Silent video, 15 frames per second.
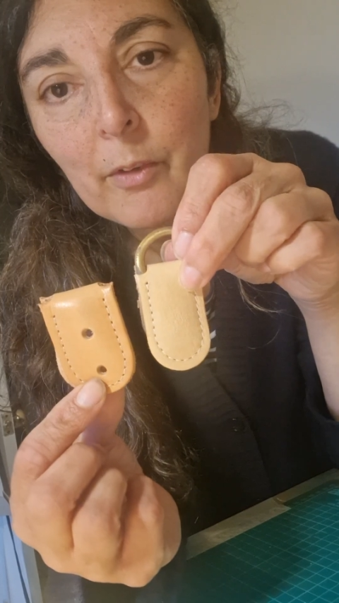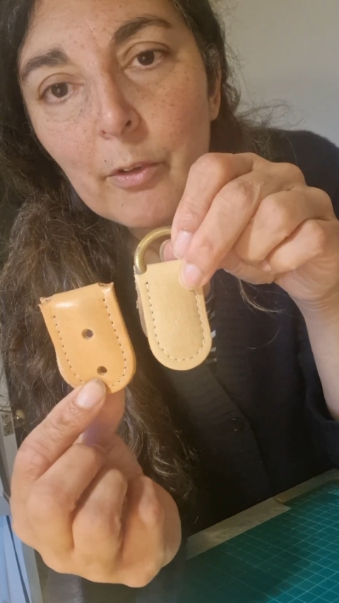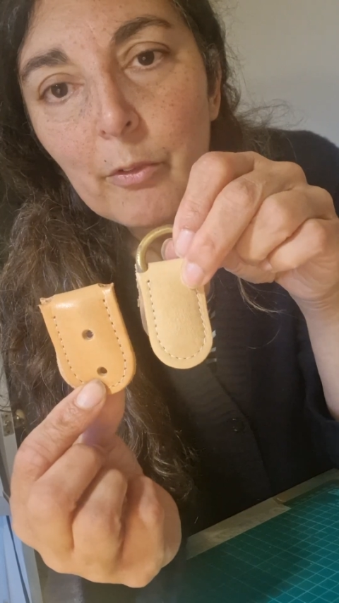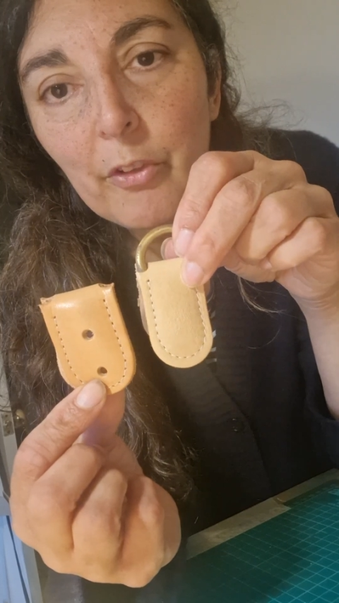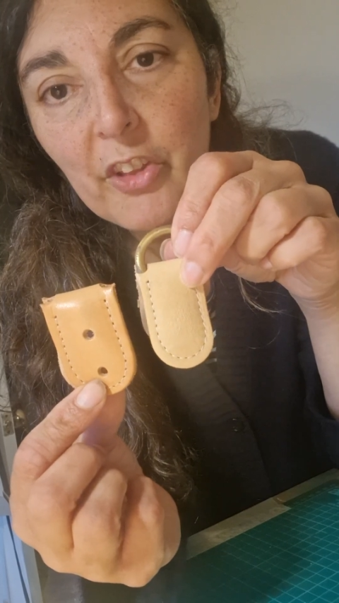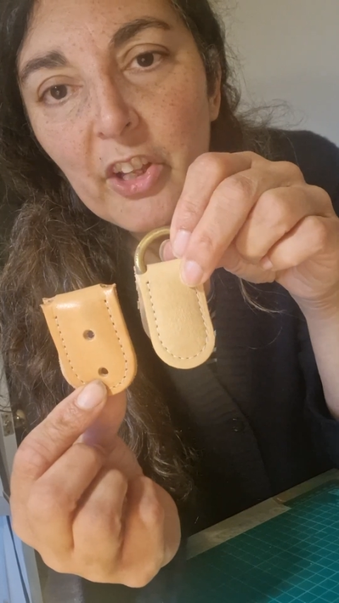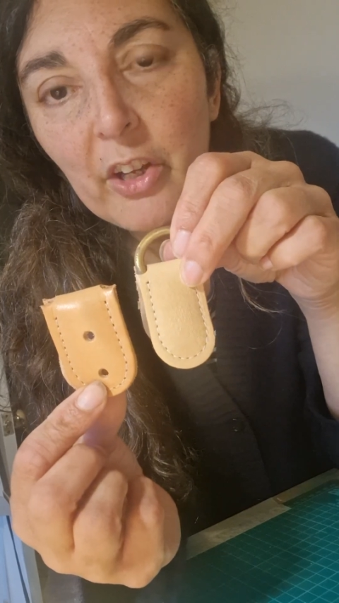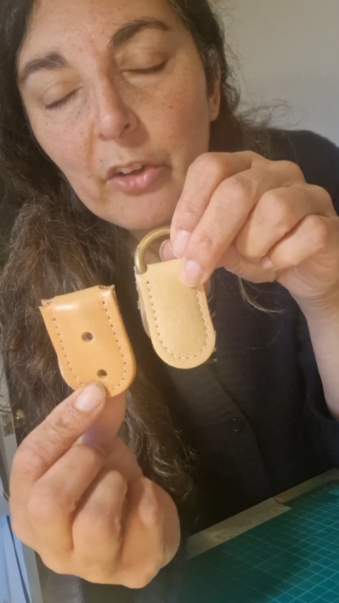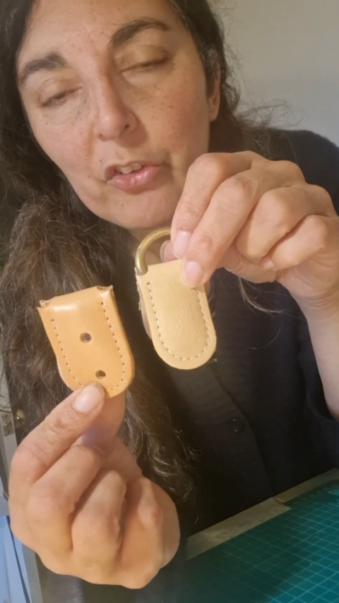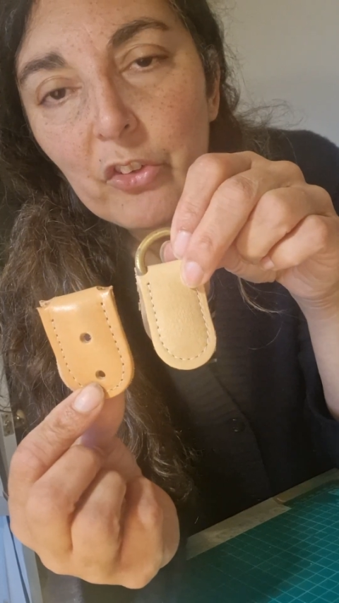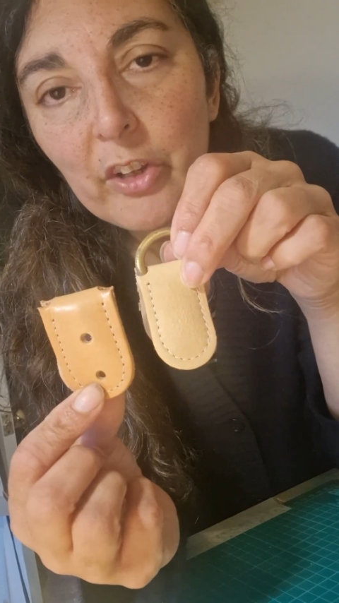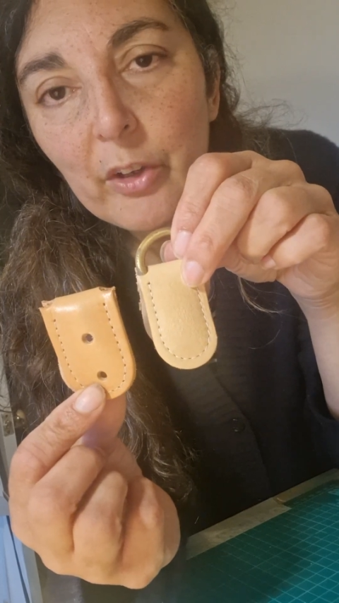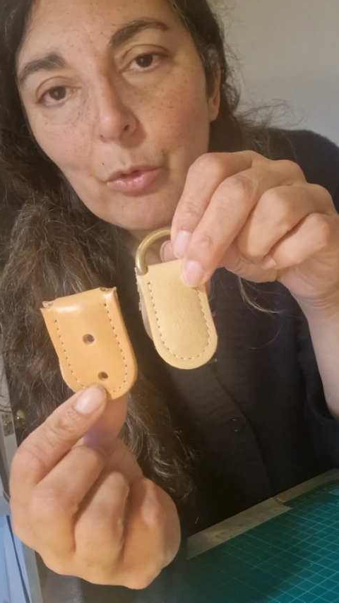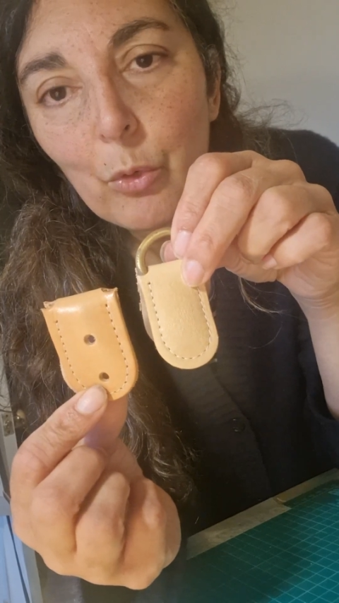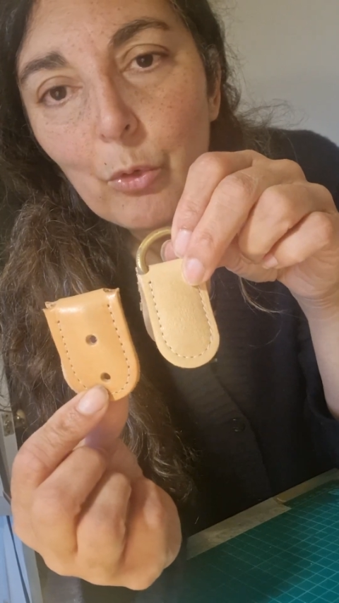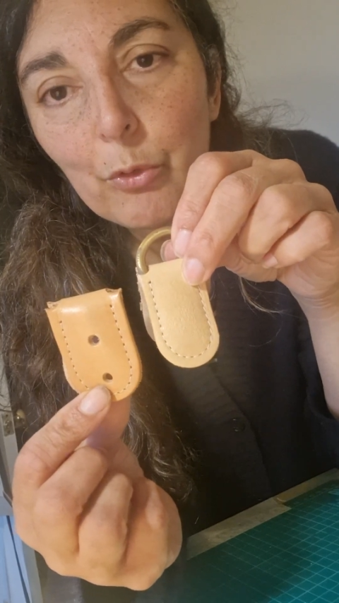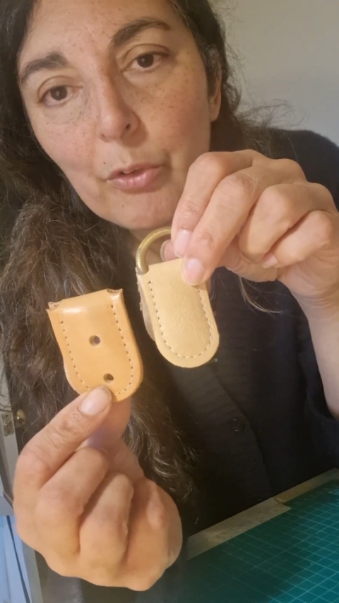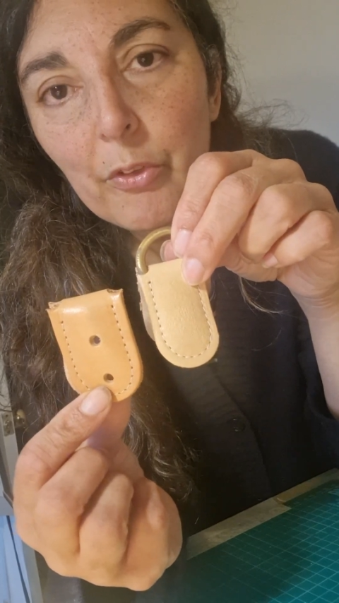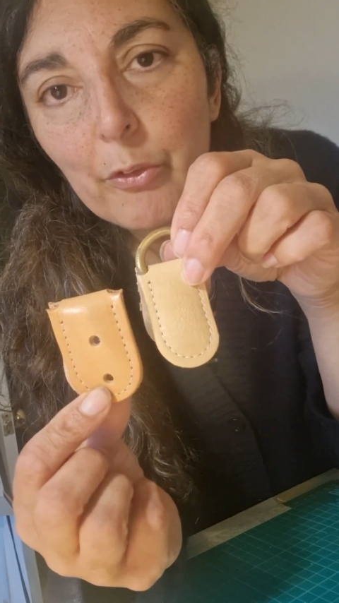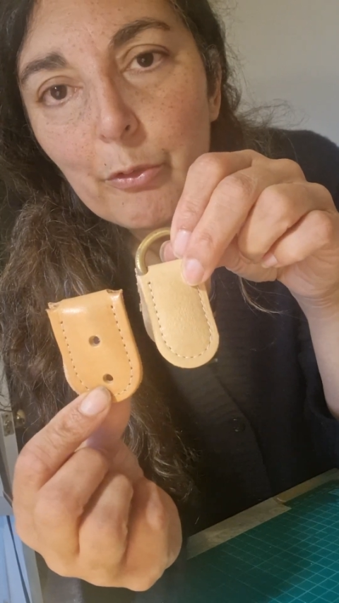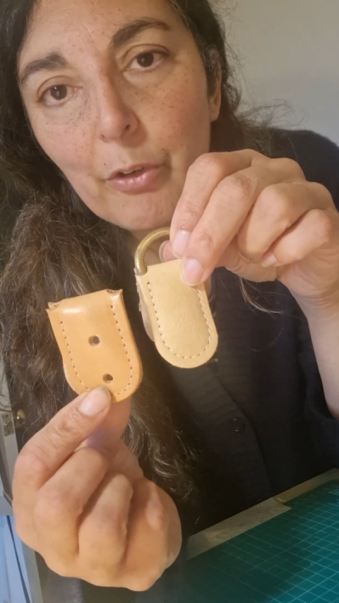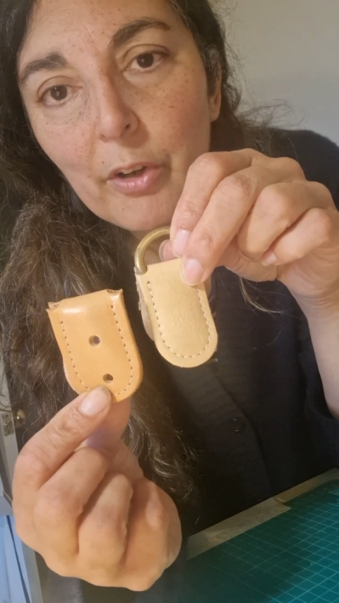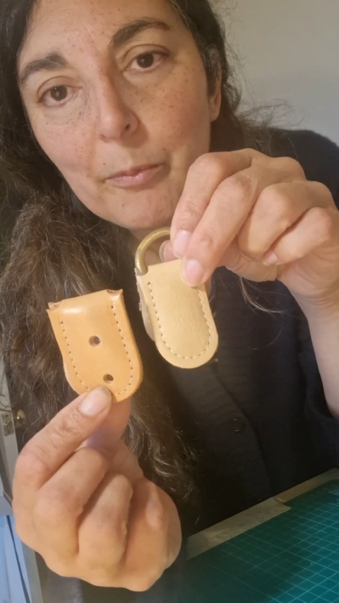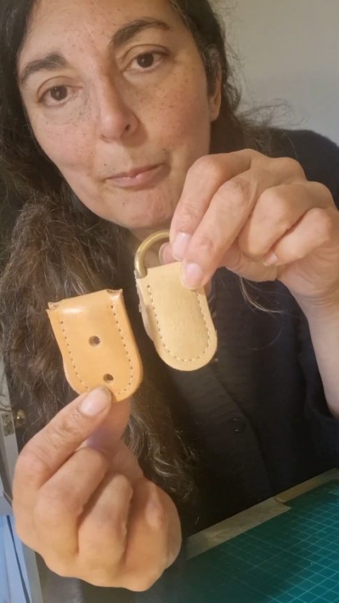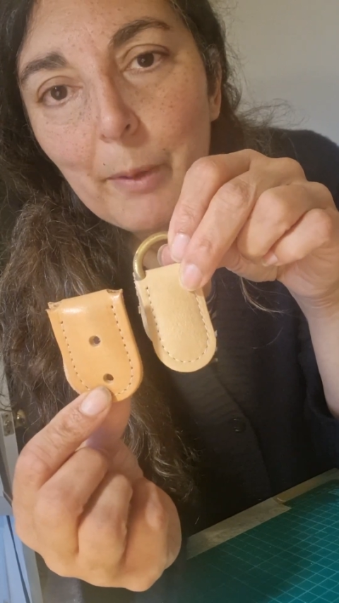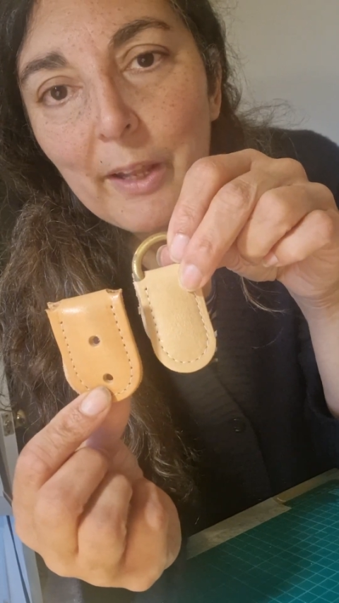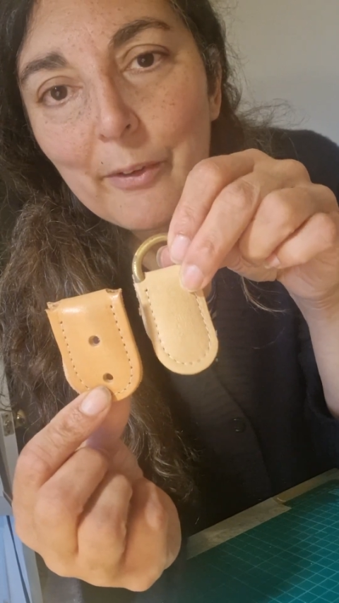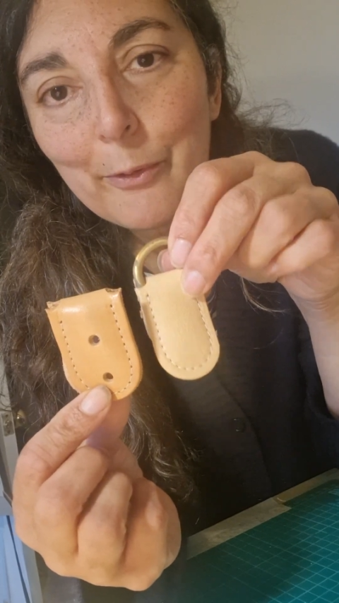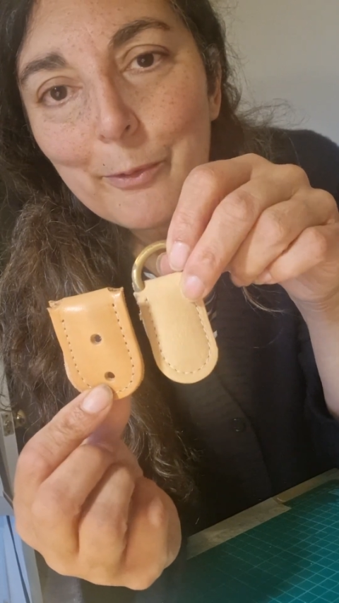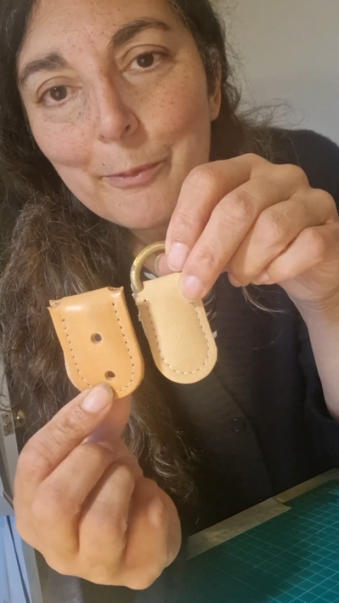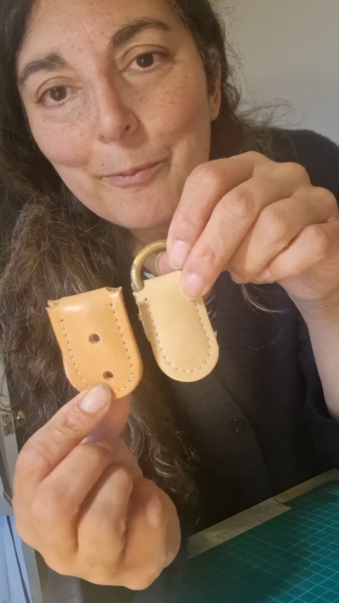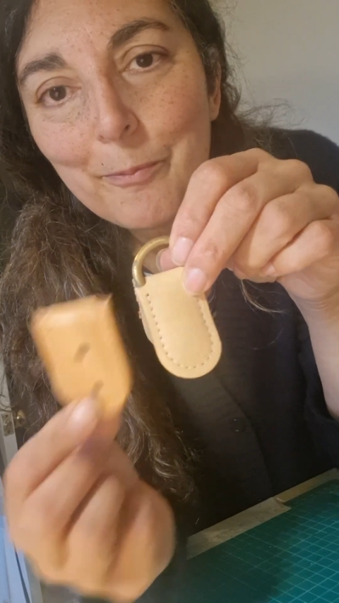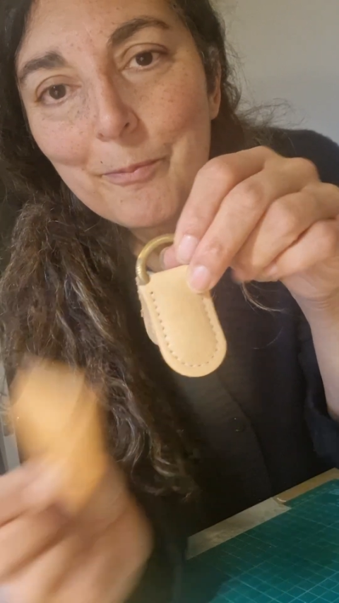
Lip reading: for the gusset or for the front panel.